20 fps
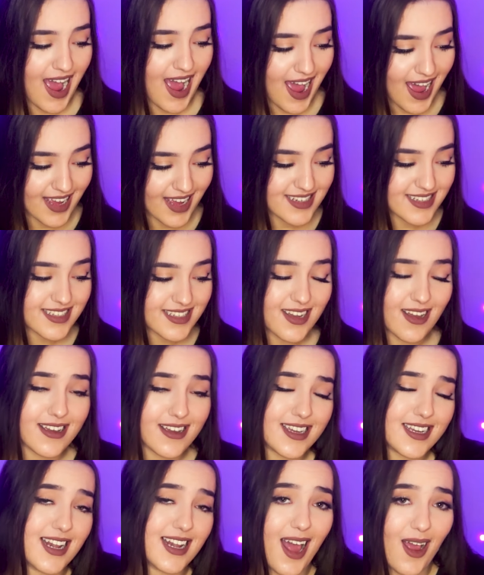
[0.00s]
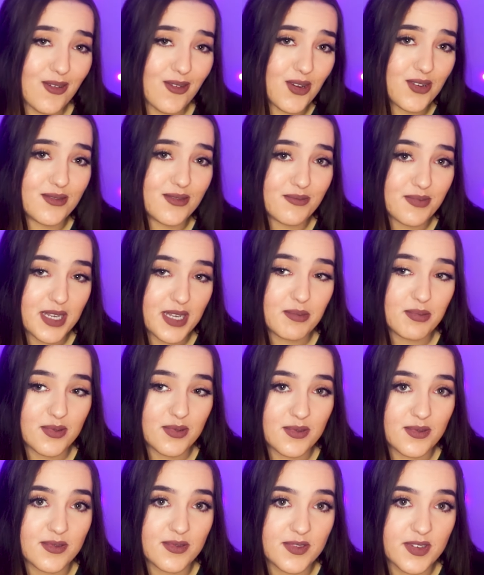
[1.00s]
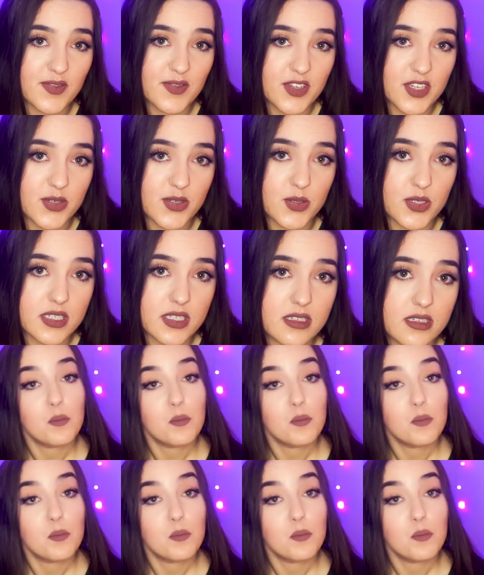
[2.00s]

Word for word: and I clown on people for views.